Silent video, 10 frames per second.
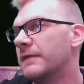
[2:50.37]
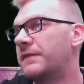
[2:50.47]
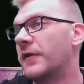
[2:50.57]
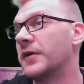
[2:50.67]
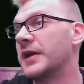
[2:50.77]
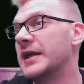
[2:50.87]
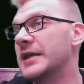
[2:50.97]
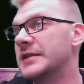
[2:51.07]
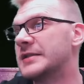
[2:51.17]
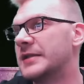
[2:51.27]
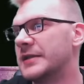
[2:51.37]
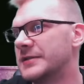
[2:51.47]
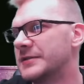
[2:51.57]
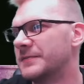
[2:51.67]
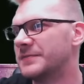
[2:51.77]
For
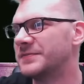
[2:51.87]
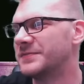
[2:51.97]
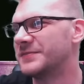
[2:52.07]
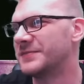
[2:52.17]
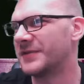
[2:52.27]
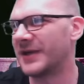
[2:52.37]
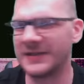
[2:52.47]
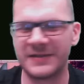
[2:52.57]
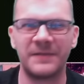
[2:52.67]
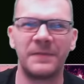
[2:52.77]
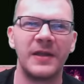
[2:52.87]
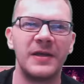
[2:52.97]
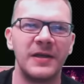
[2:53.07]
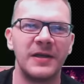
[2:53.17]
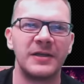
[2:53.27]
instance, right?
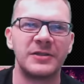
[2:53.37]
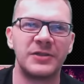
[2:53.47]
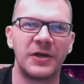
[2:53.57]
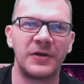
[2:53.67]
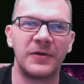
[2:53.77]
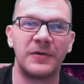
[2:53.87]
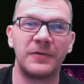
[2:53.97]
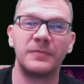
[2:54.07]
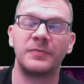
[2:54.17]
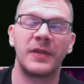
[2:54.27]
So